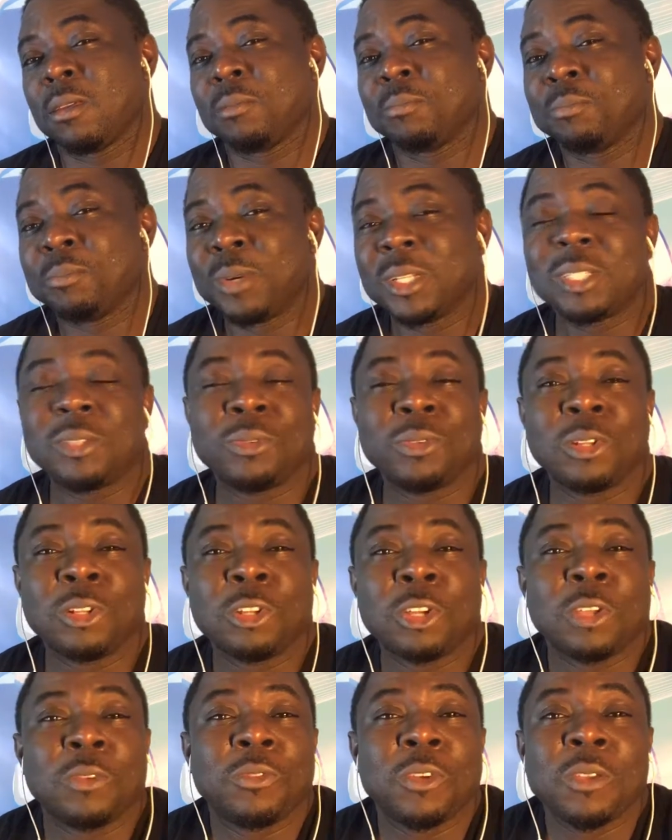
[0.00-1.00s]
but if you're
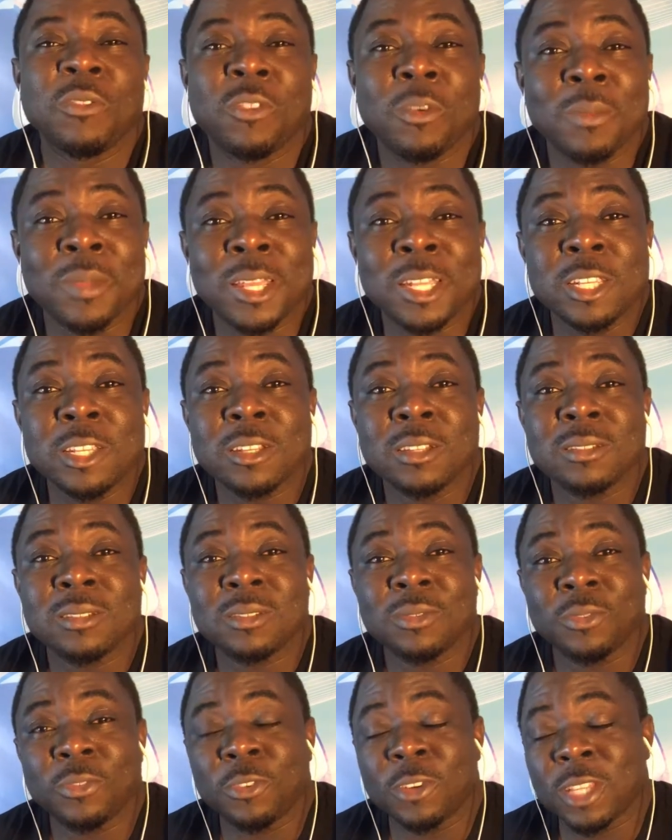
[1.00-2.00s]
looking for information,
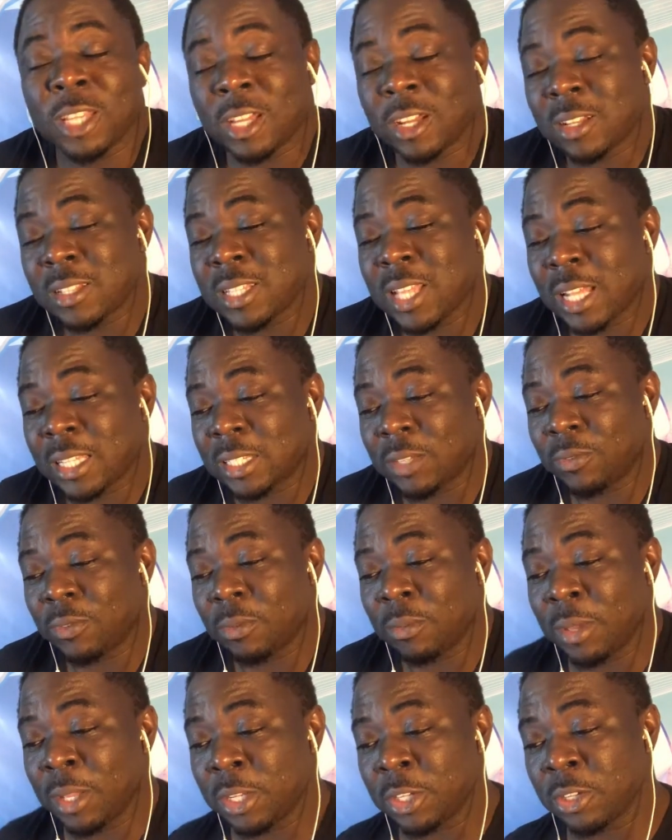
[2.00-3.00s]
for the contact
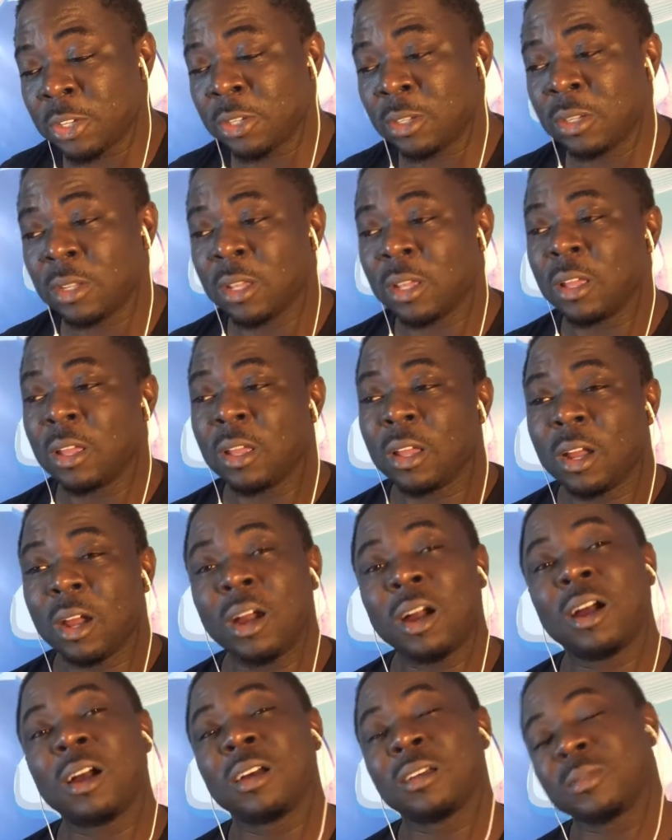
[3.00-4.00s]
information,
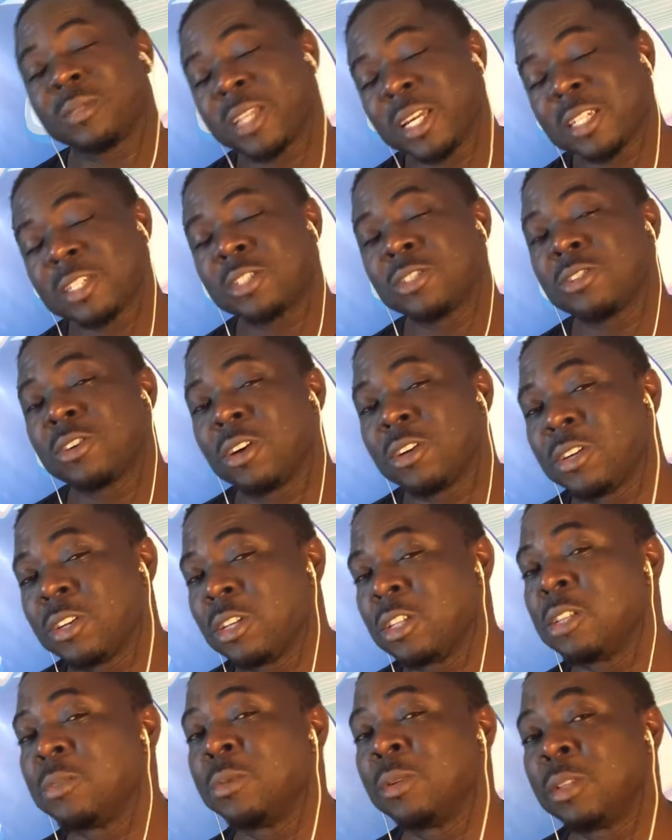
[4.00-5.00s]
Uh, chances are you
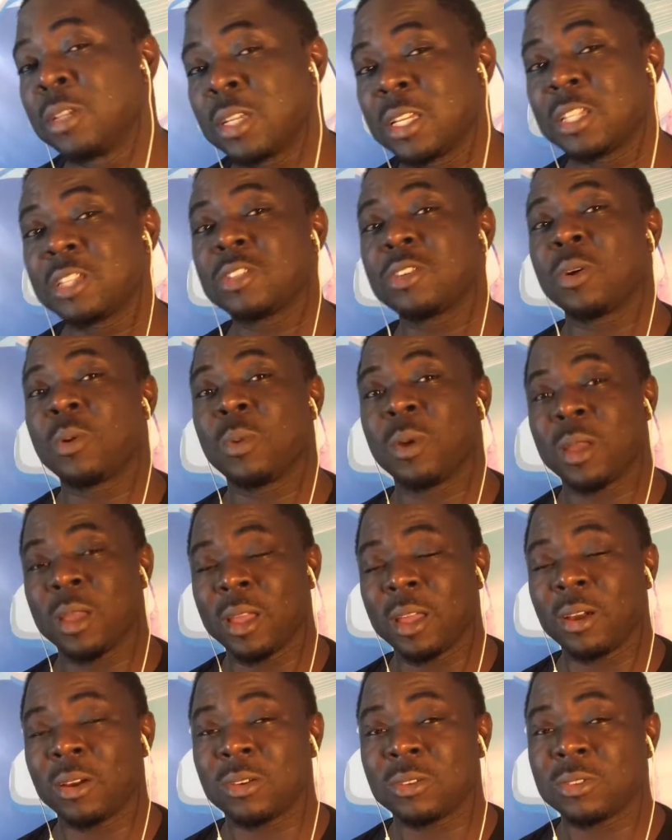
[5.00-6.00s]
need to be looking somewhere
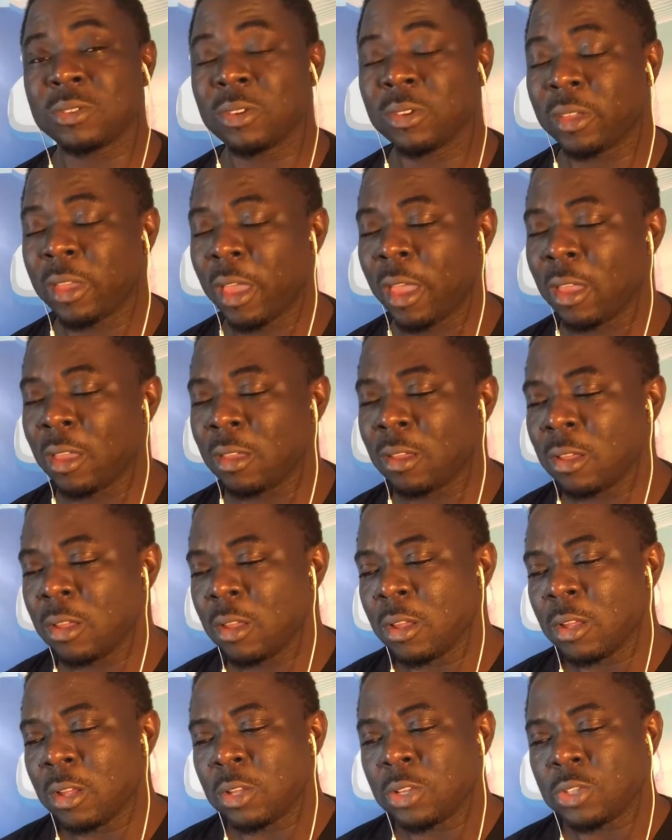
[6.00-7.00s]
else, okay?
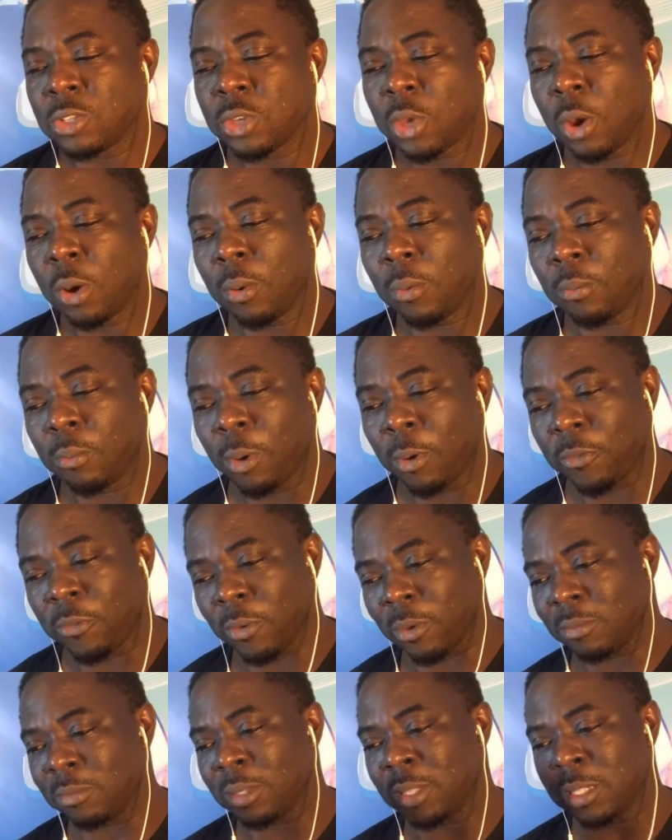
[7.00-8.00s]
So, but
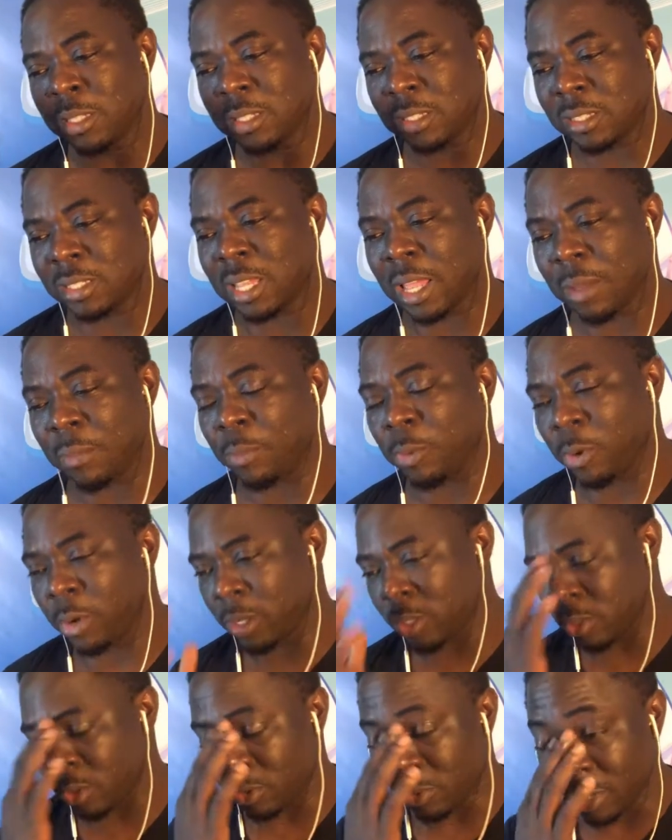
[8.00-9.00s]
from this
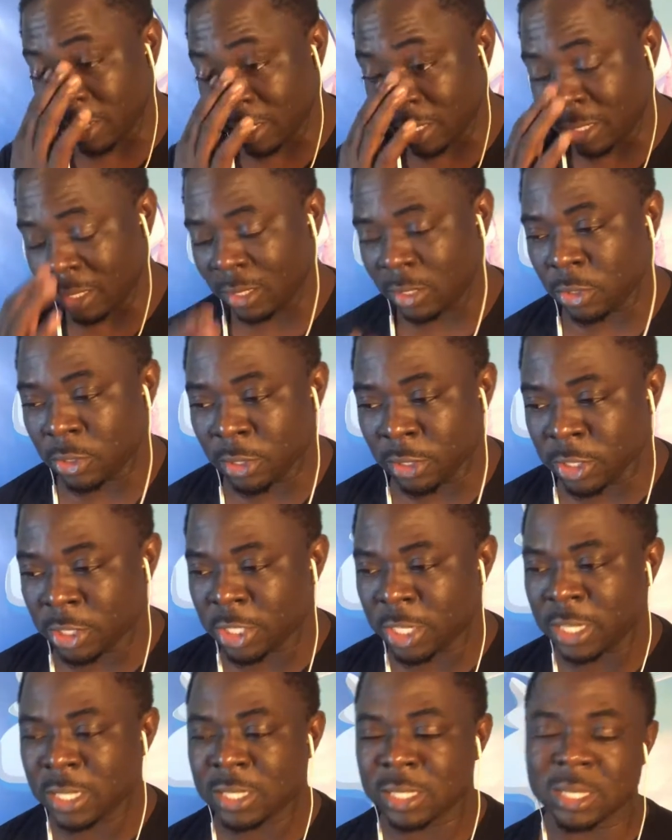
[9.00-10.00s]
standpoint already, you're
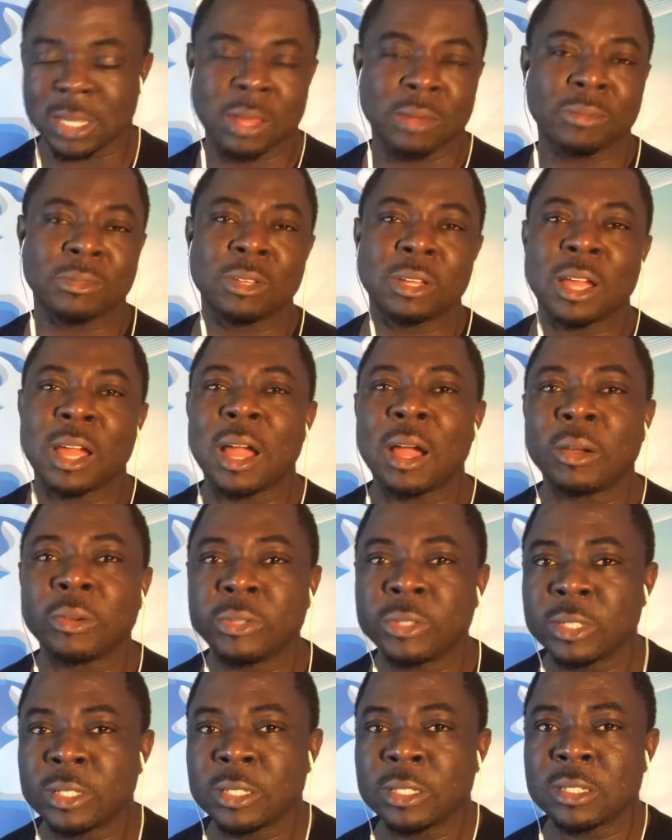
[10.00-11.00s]
chasing after
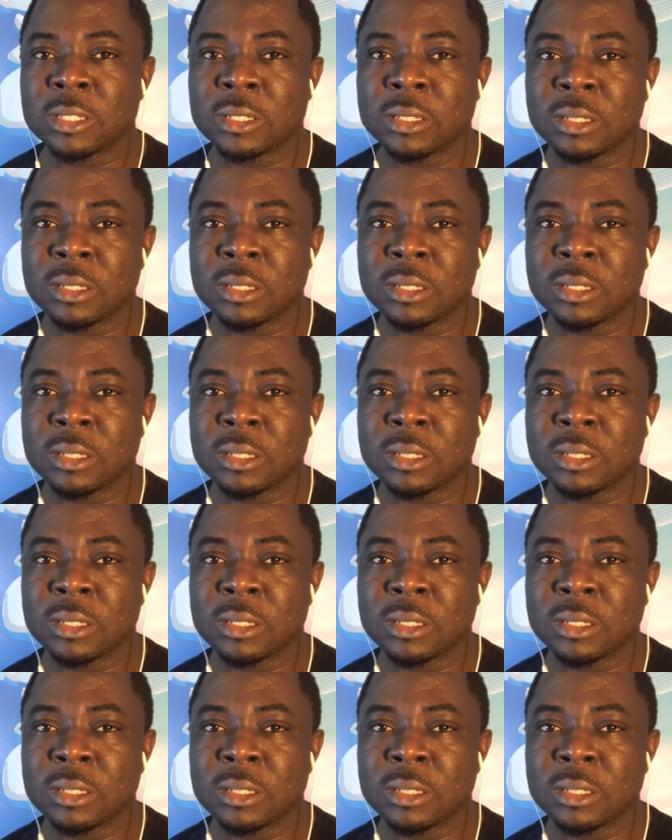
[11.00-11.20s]
houses,